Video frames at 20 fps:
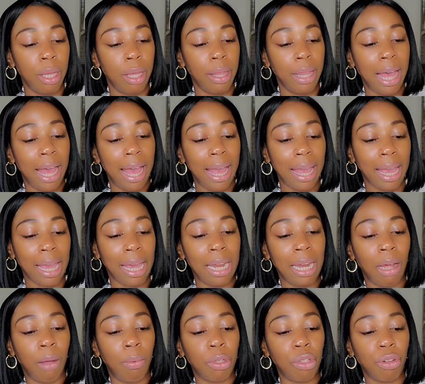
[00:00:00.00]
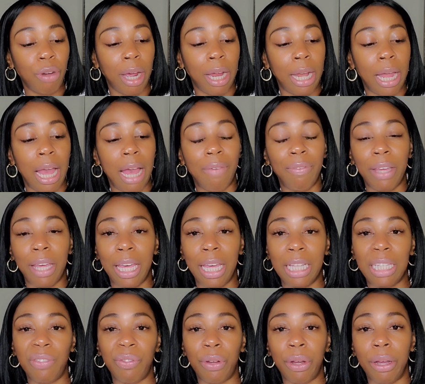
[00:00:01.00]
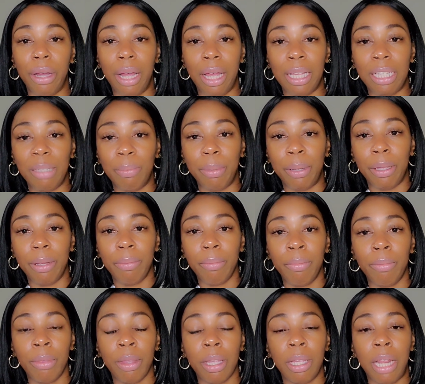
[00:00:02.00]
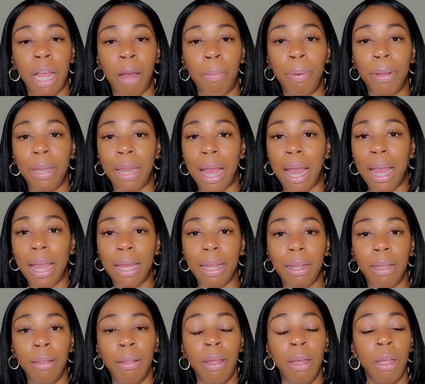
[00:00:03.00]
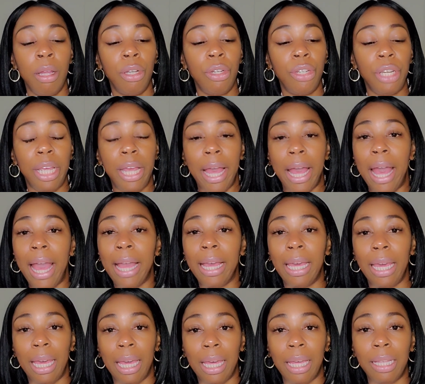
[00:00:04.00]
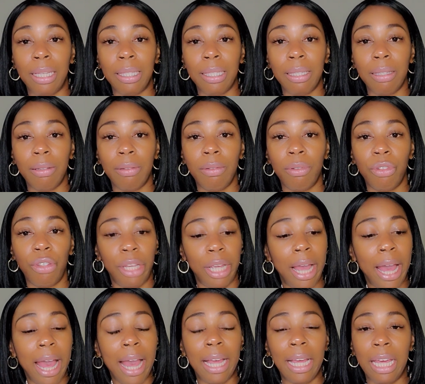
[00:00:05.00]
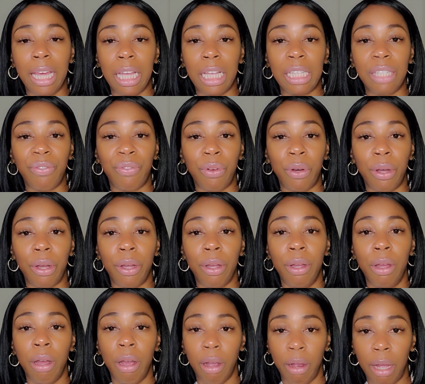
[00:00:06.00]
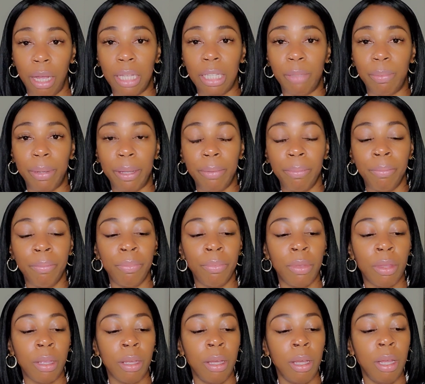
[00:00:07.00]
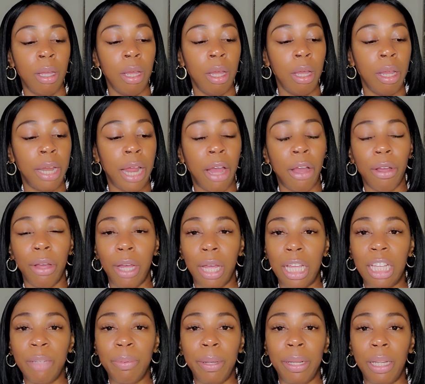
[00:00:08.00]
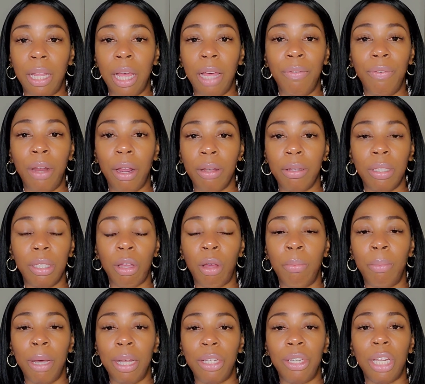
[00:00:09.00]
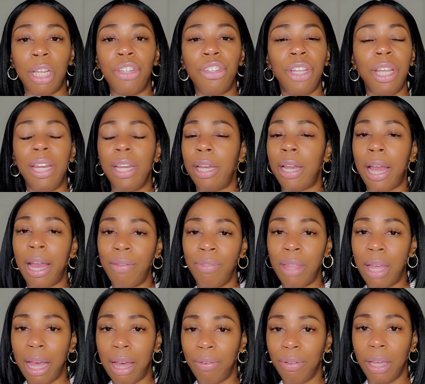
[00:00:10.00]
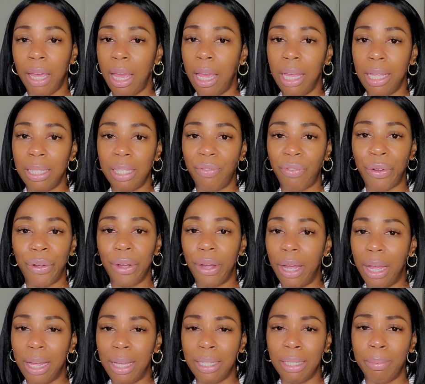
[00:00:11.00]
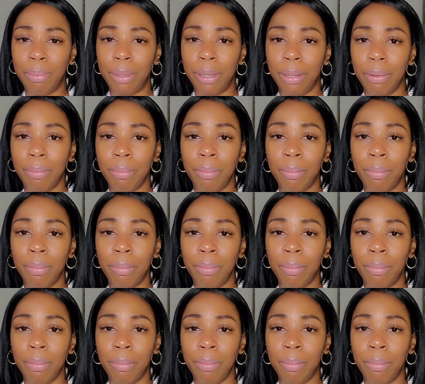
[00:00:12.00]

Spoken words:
that Hannah was trying to have kids for her husband. Now, Peninnah, she had kids. She had kids for her husband. Now, her husband loved her so much that she didn't have to have kids for her husband.